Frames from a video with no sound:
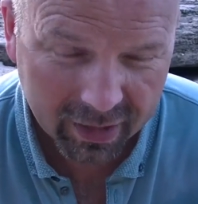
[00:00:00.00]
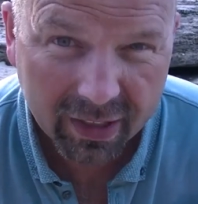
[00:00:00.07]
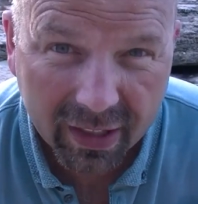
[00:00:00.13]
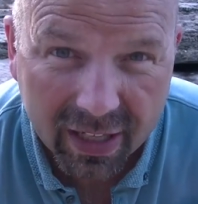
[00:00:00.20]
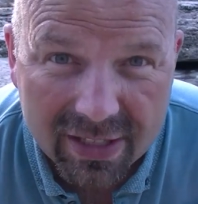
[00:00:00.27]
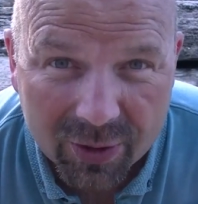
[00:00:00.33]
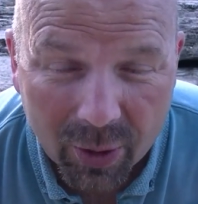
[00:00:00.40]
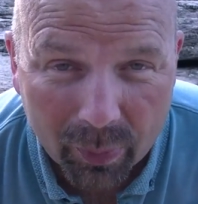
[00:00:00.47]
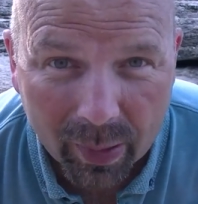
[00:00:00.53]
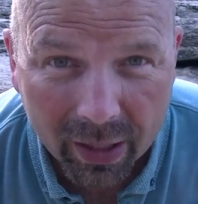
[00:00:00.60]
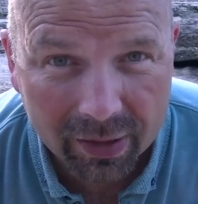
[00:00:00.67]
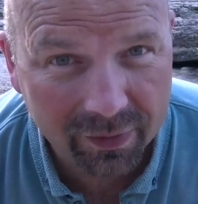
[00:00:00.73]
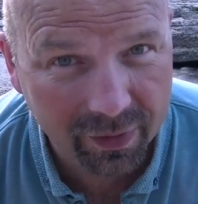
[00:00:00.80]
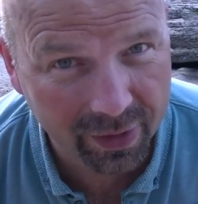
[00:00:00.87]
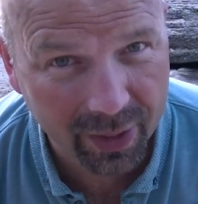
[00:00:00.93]
That's not
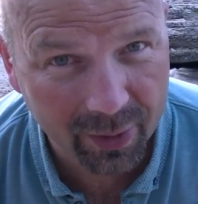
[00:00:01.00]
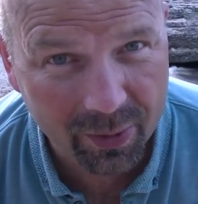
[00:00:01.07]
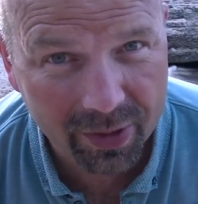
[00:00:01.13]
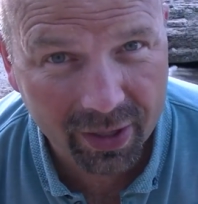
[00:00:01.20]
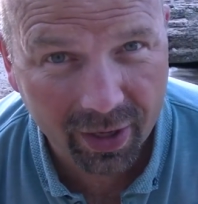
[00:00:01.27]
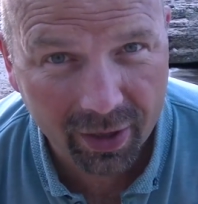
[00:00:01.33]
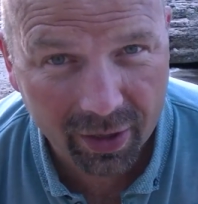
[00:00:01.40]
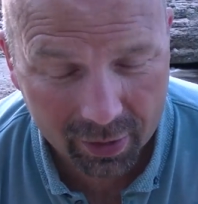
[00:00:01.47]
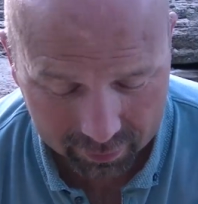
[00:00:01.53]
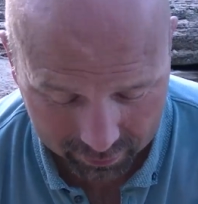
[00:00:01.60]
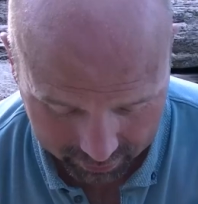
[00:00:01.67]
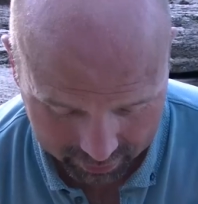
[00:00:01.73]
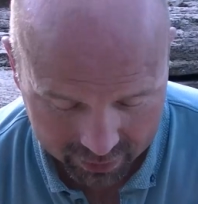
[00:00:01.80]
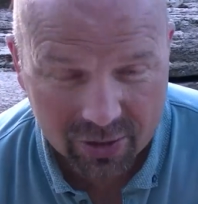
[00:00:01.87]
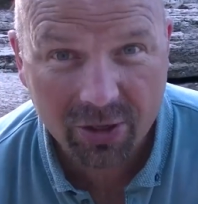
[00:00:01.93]
bad for an hour and a half,
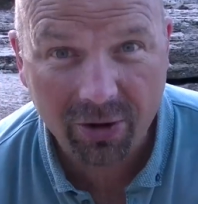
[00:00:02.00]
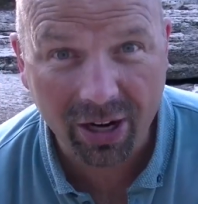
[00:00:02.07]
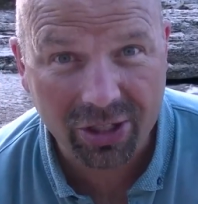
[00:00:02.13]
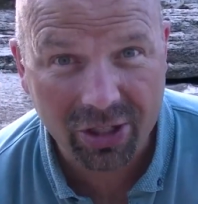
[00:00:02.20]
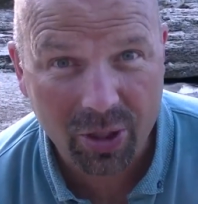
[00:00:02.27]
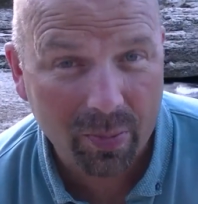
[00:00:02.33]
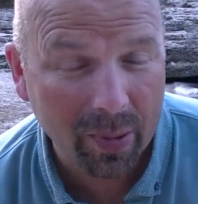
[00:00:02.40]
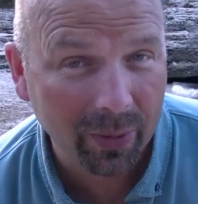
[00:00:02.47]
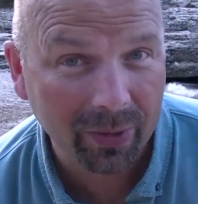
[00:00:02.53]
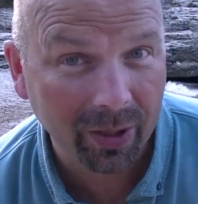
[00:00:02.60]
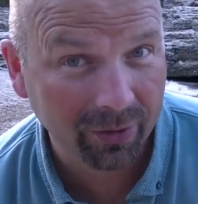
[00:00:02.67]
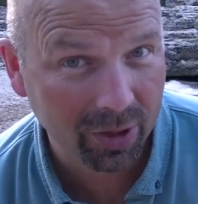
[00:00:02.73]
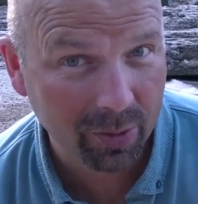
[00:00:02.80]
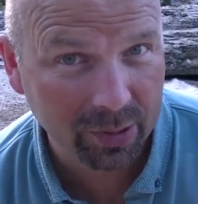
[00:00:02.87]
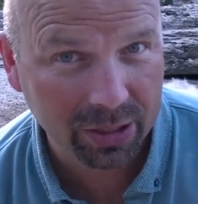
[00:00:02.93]
scratching about on
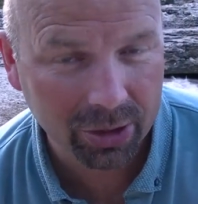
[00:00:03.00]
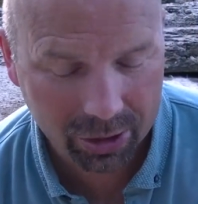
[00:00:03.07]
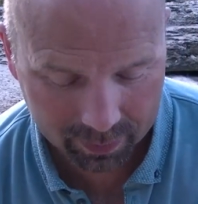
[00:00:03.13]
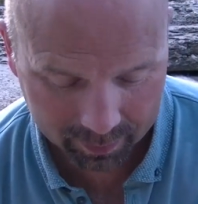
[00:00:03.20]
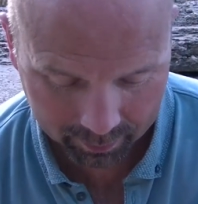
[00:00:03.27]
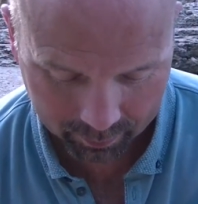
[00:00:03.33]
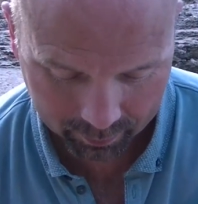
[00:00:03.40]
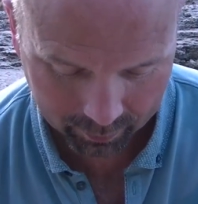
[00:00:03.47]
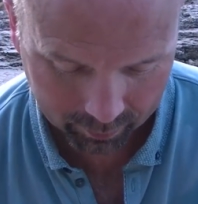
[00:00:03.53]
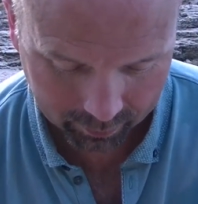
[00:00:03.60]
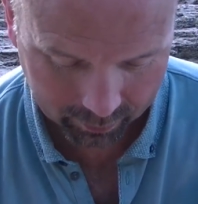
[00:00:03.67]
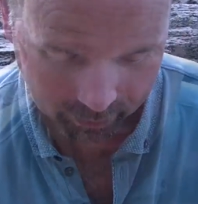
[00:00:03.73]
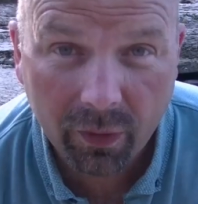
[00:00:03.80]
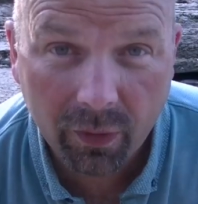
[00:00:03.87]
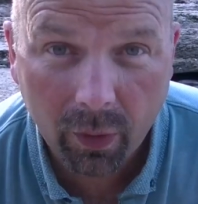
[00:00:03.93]
the beach.
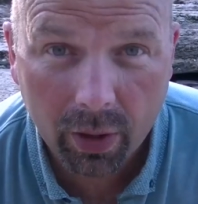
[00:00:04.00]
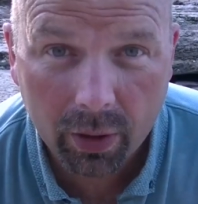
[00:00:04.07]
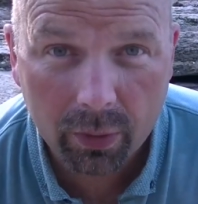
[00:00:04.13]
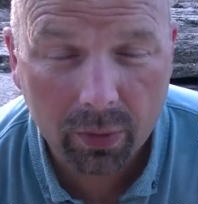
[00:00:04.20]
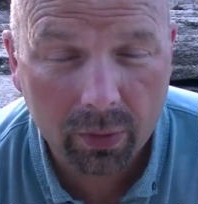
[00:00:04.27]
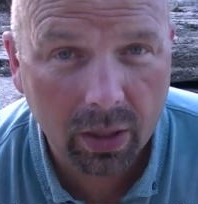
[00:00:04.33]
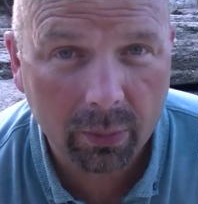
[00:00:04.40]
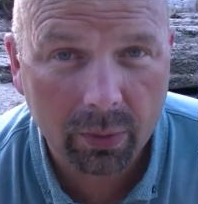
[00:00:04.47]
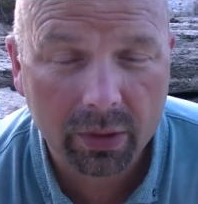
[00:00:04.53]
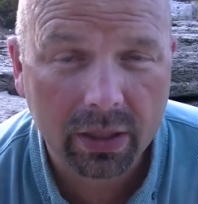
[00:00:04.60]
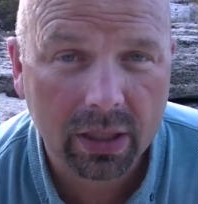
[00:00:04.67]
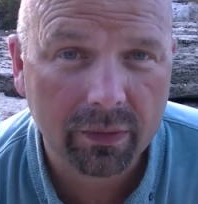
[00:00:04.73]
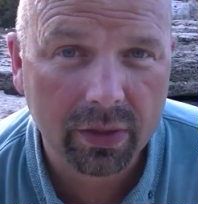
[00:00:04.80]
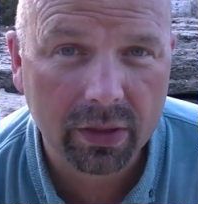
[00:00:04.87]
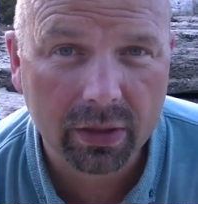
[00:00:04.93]
Before I go, I'm going to
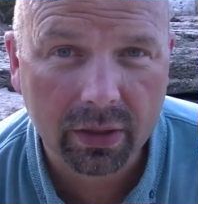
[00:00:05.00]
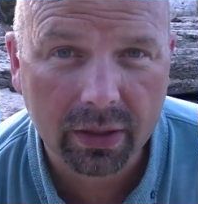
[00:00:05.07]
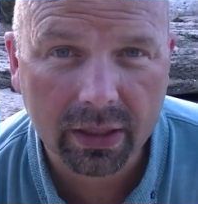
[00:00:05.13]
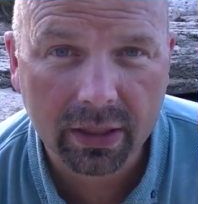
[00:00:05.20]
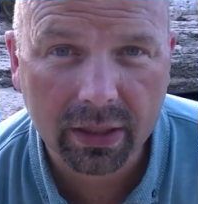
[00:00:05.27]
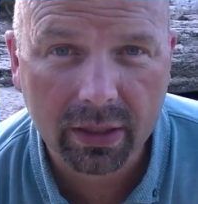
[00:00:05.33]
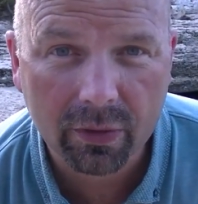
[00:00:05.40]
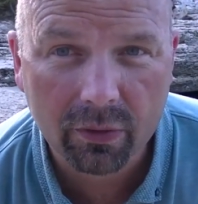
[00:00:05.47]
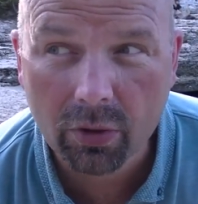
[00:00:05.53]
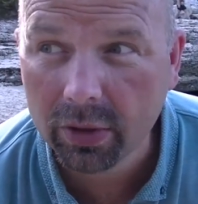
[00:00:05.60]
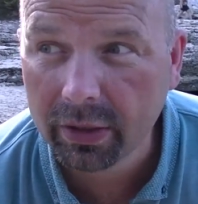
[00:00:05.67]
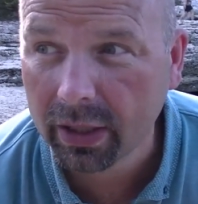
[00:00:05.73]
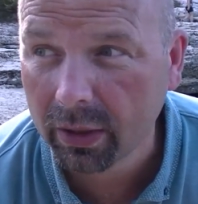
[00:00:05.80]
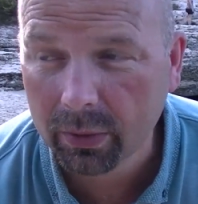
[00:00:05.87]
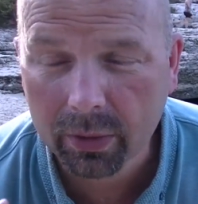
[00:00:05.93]
give you a
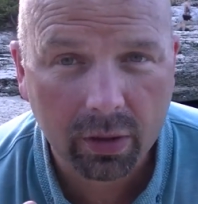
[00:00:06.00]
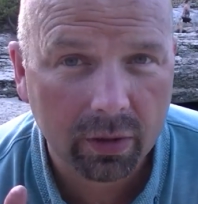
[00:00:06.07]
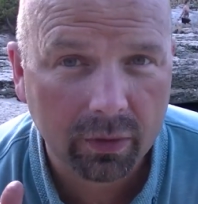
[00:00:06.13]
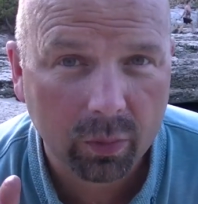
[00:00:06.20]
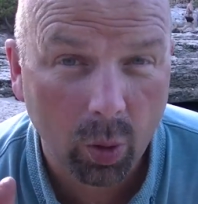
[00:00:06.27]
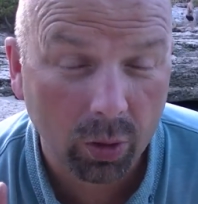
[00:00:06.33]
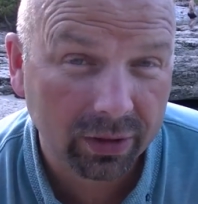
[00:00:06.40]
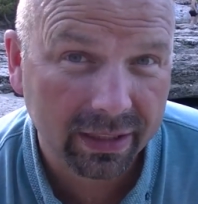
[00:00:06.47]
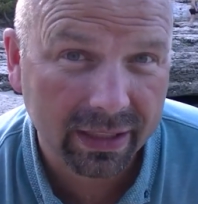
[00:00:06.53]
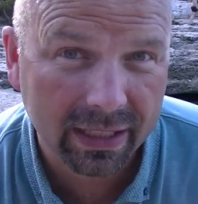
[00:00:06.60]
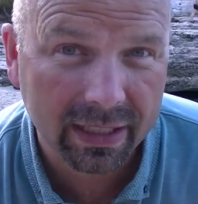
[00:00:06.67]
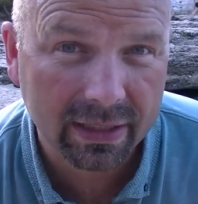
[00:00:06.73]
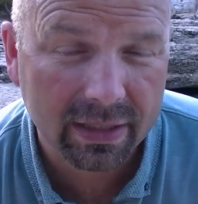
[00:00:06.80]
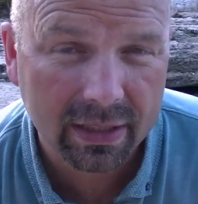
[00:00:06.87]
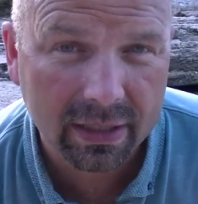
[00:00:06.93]
rundown of what the
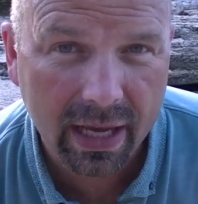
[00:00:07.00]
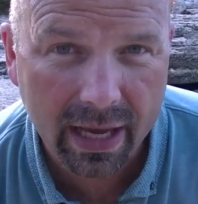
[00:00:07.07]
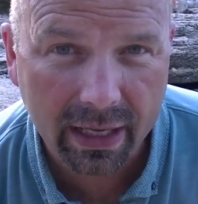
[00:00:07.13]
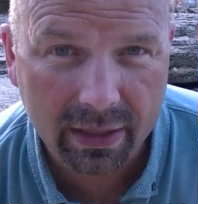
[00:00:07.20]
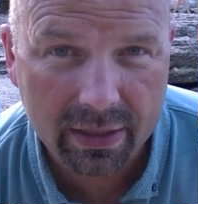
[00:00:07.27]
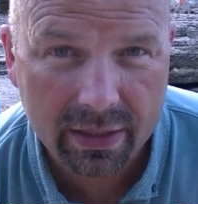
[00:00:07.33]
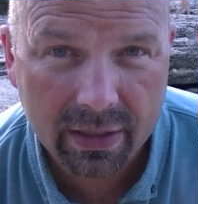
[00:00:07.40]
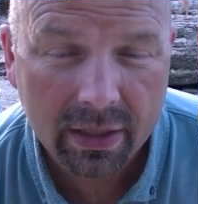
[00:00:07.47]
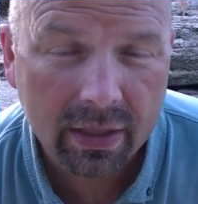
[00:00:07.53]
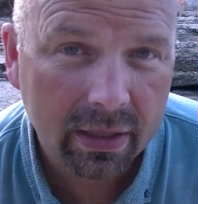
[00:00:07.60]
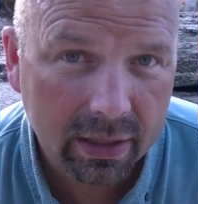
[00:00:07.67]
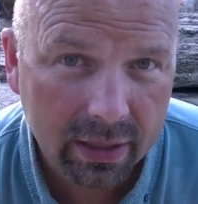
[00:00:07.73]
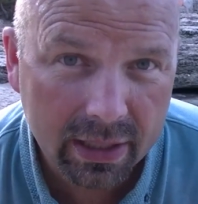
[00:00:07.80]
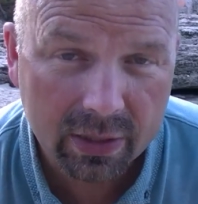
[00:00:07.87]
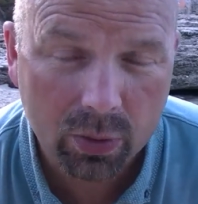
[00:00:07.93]
A T
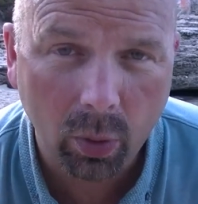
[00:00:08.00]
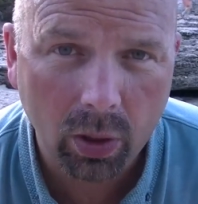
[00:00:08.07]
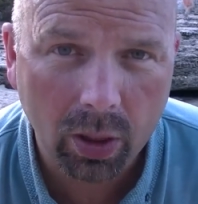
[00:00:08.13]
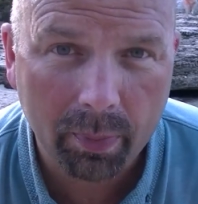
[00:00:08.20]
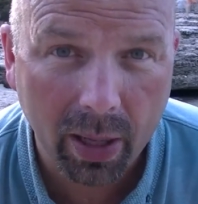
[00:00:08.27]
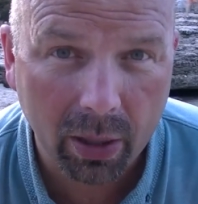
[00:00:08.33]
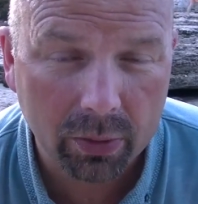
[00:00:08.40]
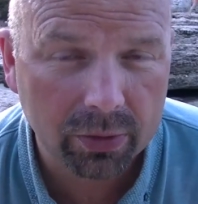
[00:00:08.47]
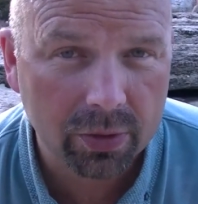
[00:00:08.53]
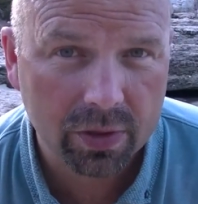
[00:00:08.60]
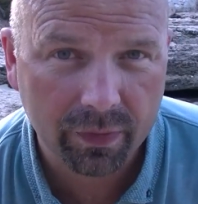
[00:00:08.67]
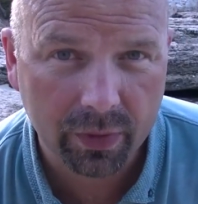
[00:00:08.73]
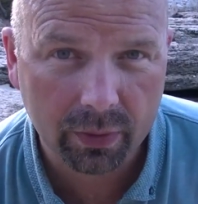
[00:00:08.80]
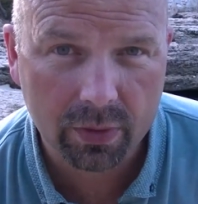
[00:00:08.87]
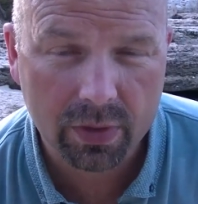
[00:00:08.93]
X is all about, just
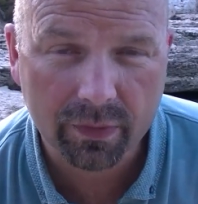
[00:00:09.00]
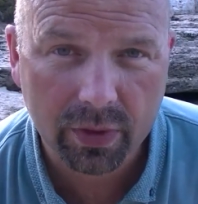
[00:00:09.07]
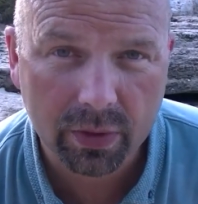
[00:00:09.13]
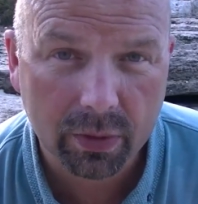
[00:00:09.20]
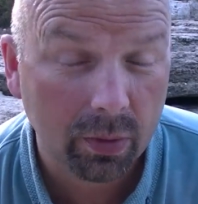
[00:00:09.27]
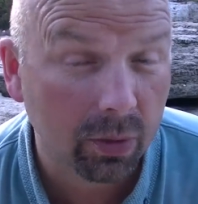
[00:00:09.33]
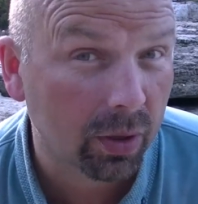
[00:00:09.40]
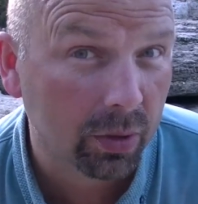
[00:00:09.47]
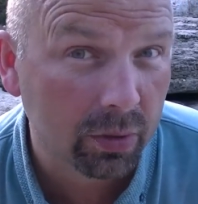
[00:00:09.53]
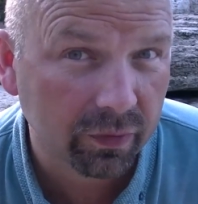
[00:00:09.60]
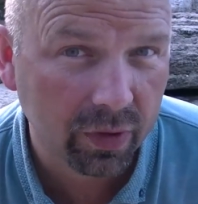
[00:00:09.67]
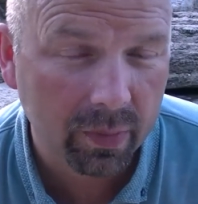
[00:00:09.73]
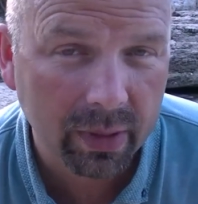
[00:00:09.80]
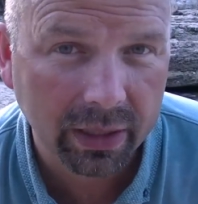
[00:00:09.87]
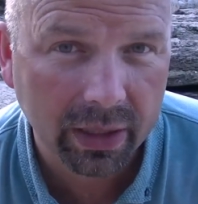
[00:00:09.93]
for those of you who are
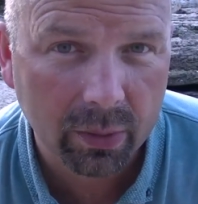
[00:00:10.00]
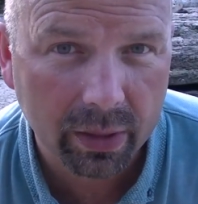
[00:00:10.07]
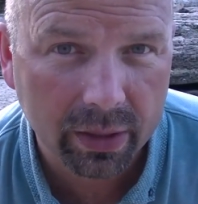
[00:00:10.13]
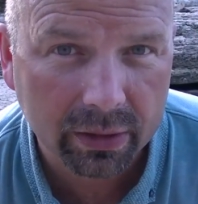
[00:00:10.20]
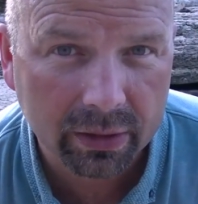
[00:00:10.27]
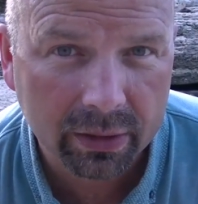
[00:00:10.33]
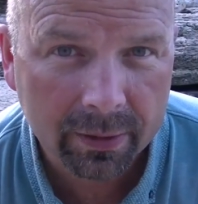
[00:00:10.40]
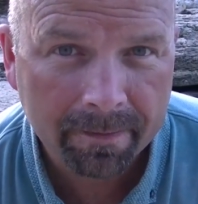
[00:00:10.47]
unfamiliar with it.